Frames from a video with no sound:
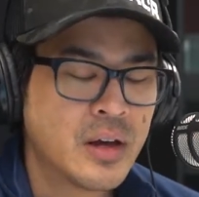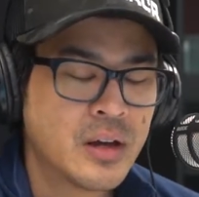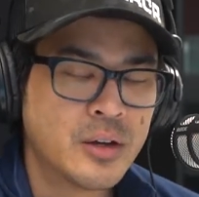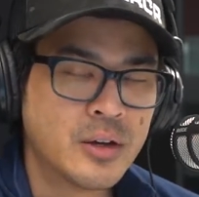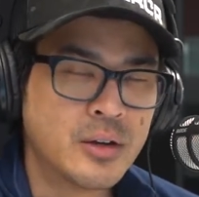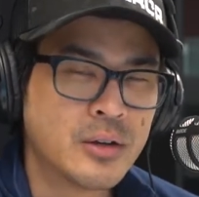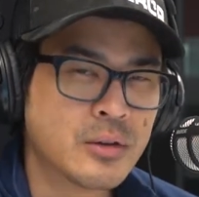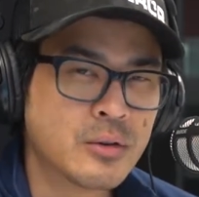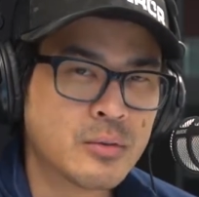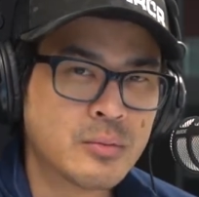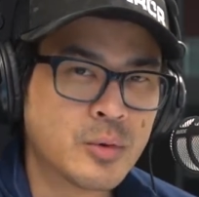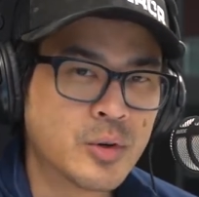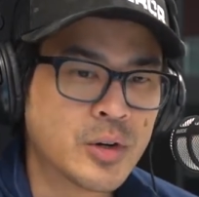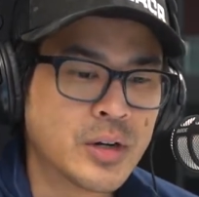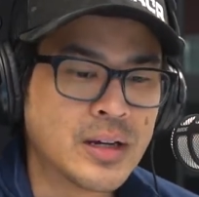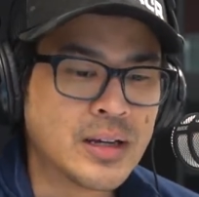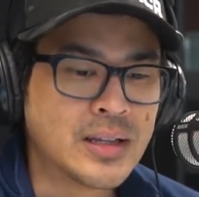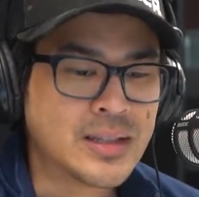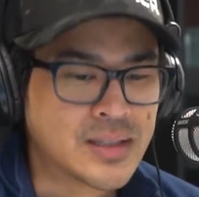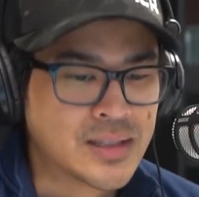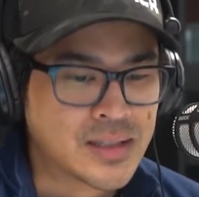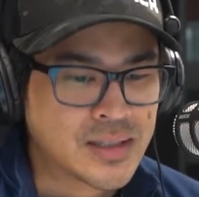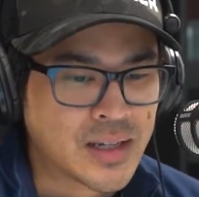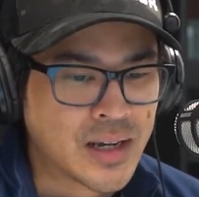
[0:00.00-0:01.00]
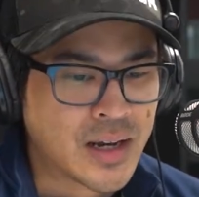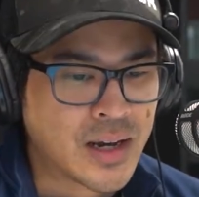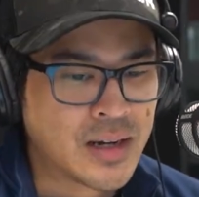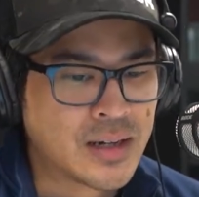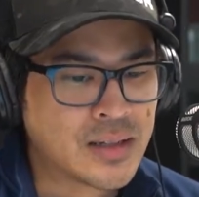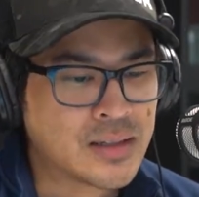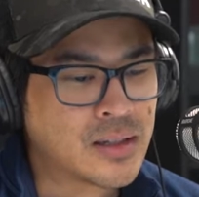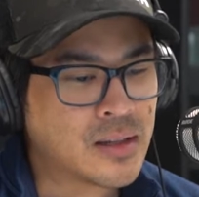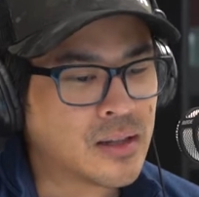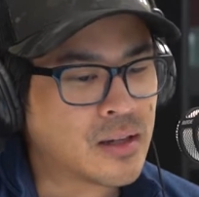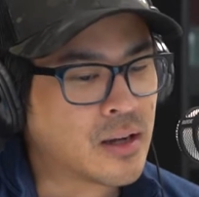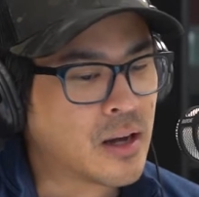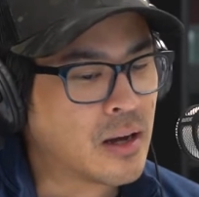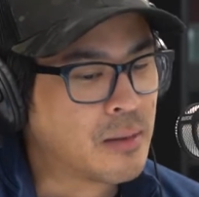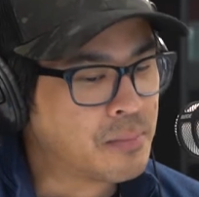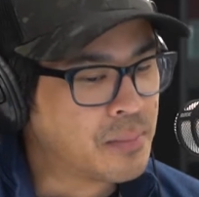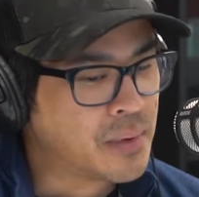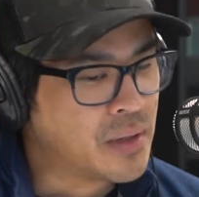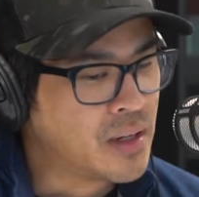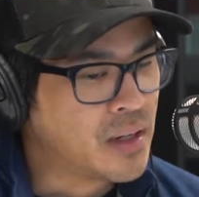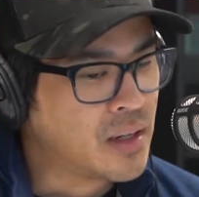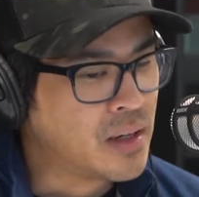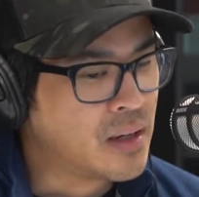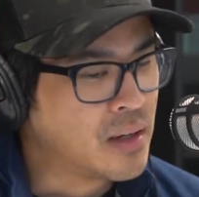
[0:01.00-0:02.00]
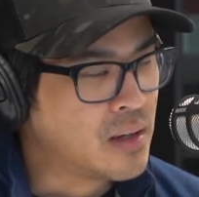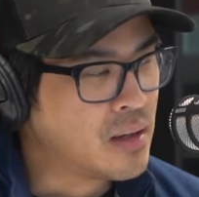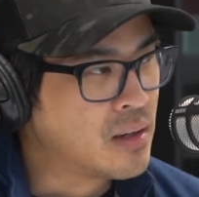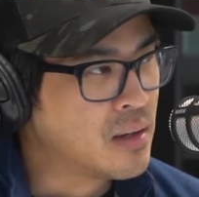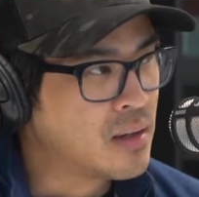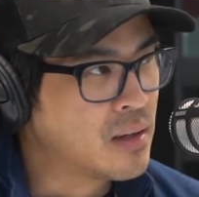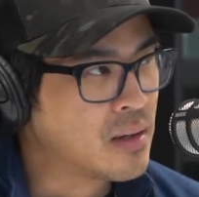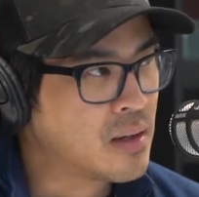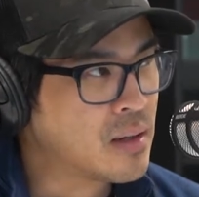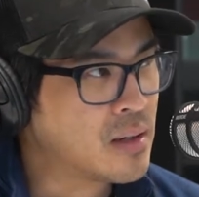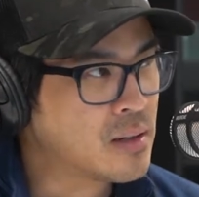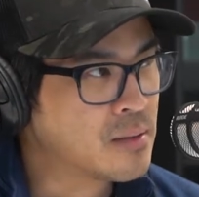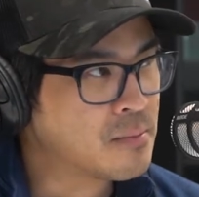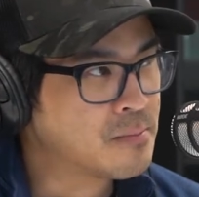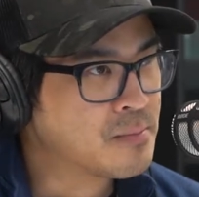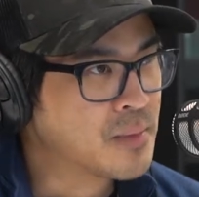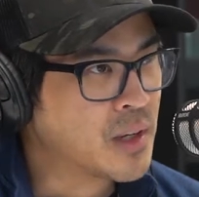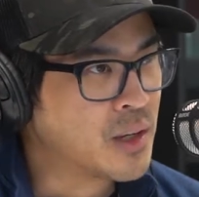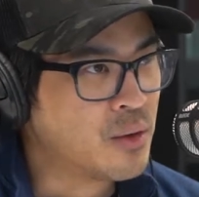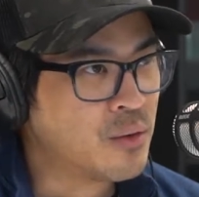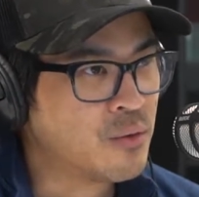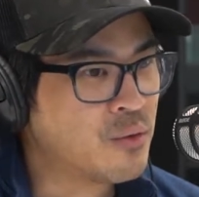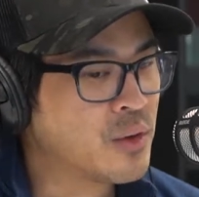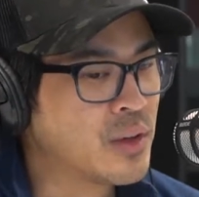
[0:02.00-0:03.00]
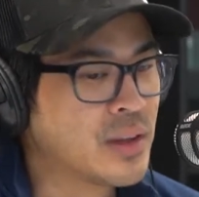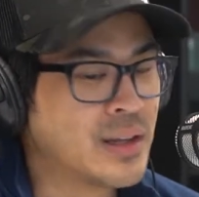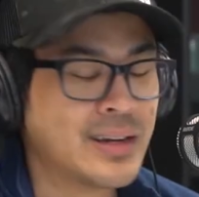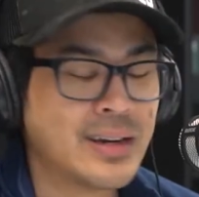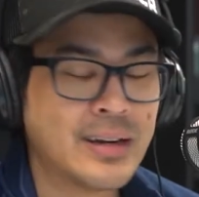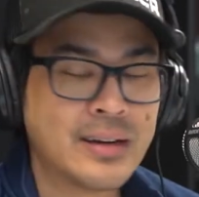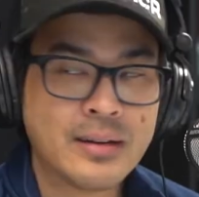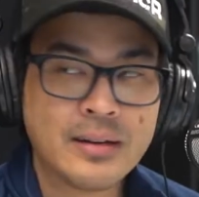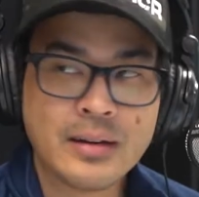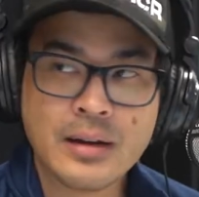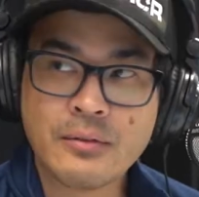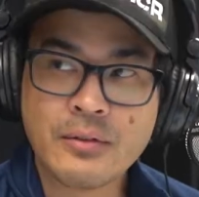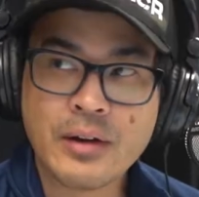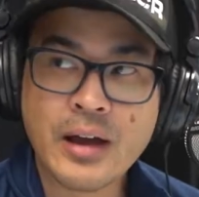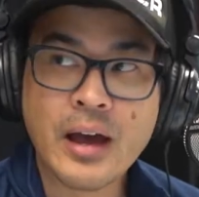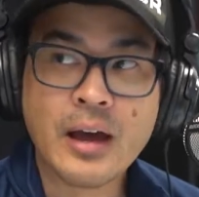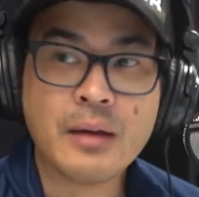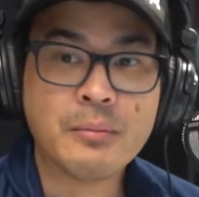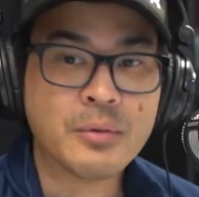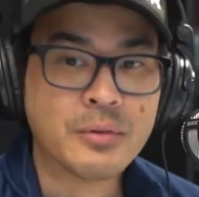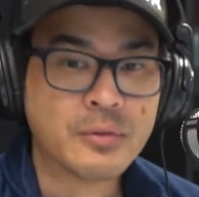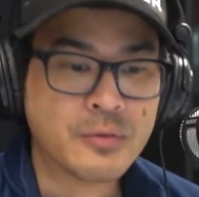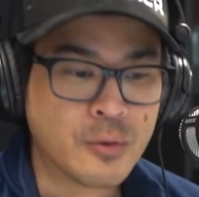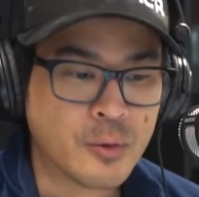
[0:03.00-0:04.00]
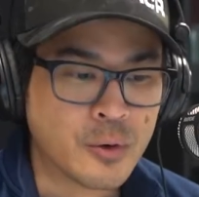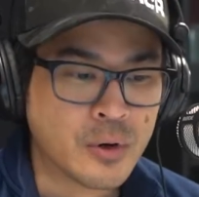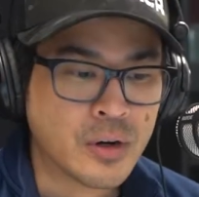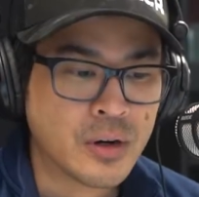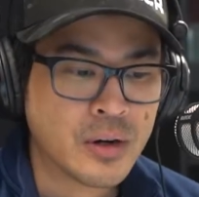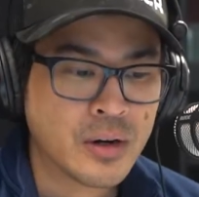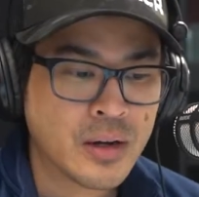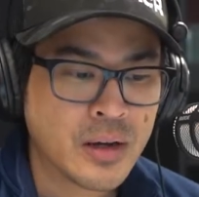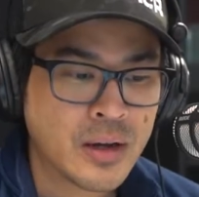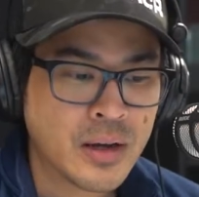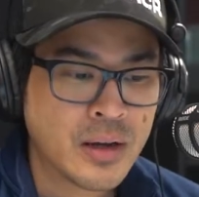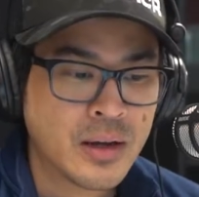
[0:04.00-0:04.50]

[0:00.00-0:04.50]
you a little more insight into the company that you've really never had before.